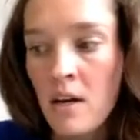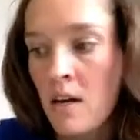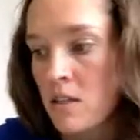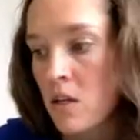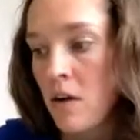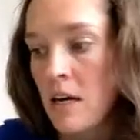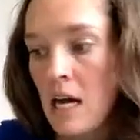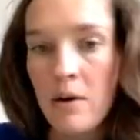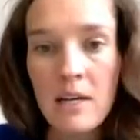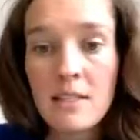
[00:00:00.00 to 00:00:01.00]
So right
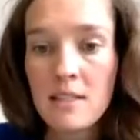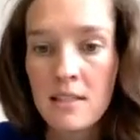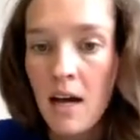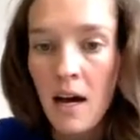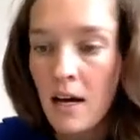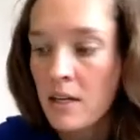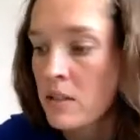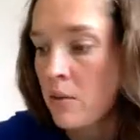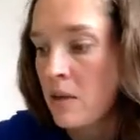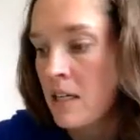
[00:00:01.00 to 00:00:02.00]
now it's not.
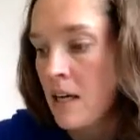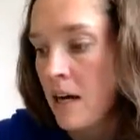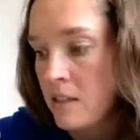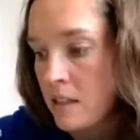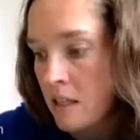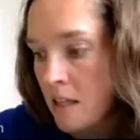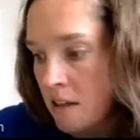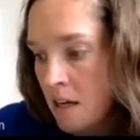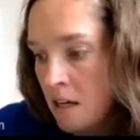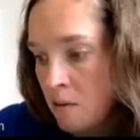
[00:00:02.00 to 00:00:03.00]
So we need to isolate
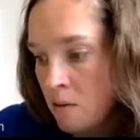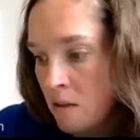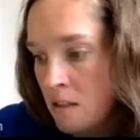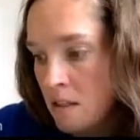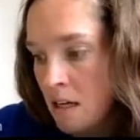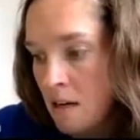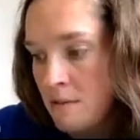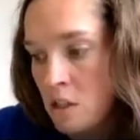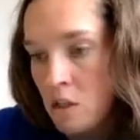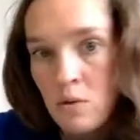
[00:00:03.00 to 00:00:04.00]
that thing. This
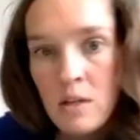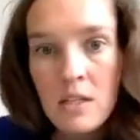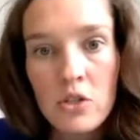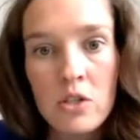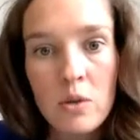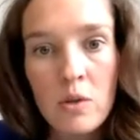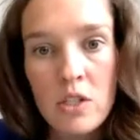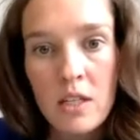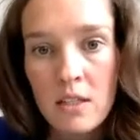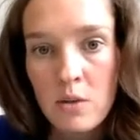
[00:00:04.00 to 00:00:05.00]
-2 is just
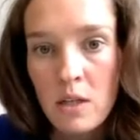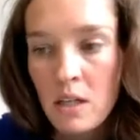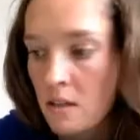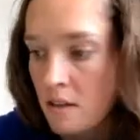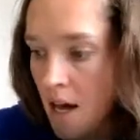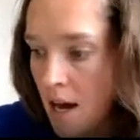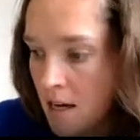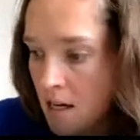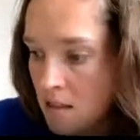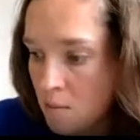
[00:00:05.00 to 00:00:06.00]
squished next to it. That
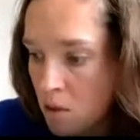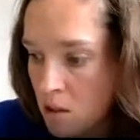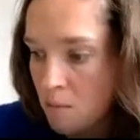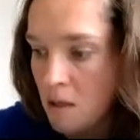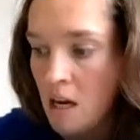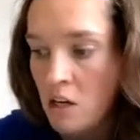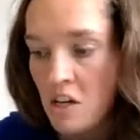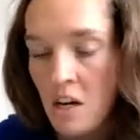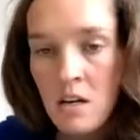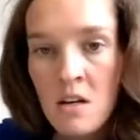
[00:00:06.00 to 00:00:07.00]
is
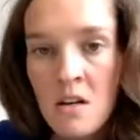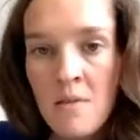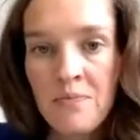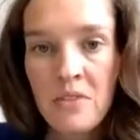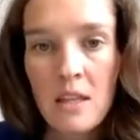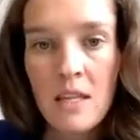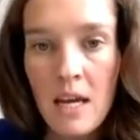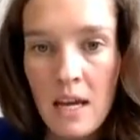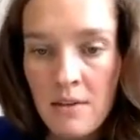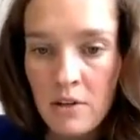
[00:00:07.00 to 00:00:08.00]
multiplication. The
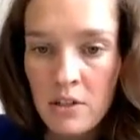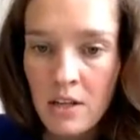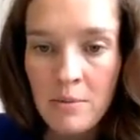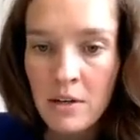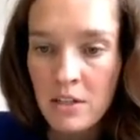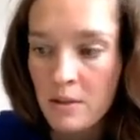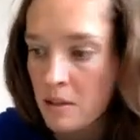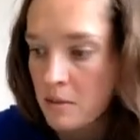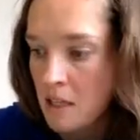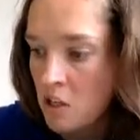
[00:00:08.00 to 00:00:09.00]
inverse operation of
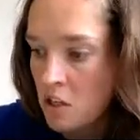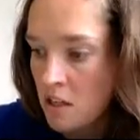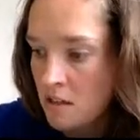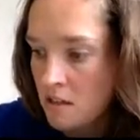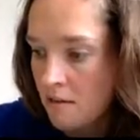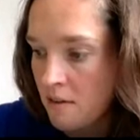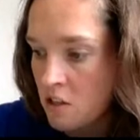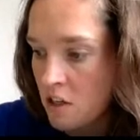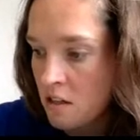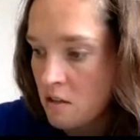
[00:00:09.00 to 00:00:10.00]
multiplication is
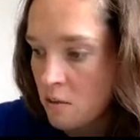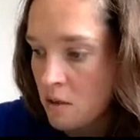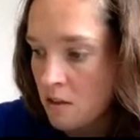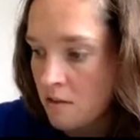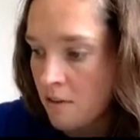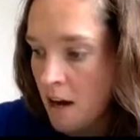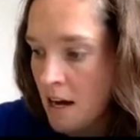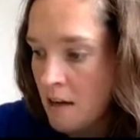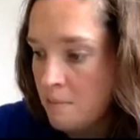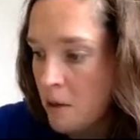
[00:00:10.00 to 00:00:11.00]
division. So we're going to
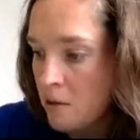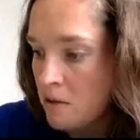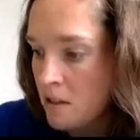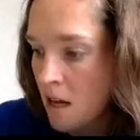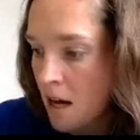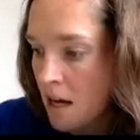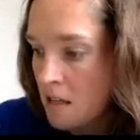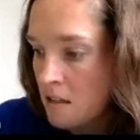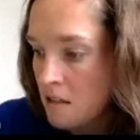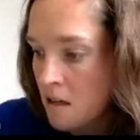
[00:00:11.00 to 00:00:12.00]
divide both
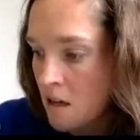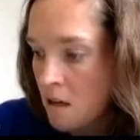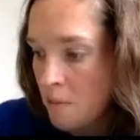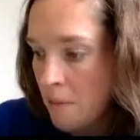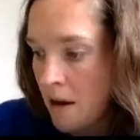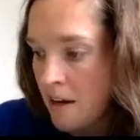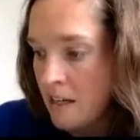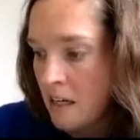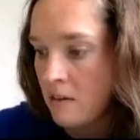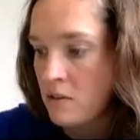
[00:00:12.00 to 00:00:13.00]
sides by
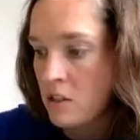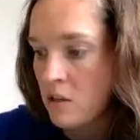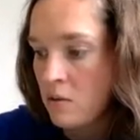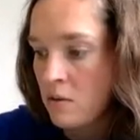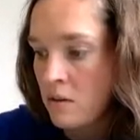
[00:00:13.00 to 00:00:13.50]
-2.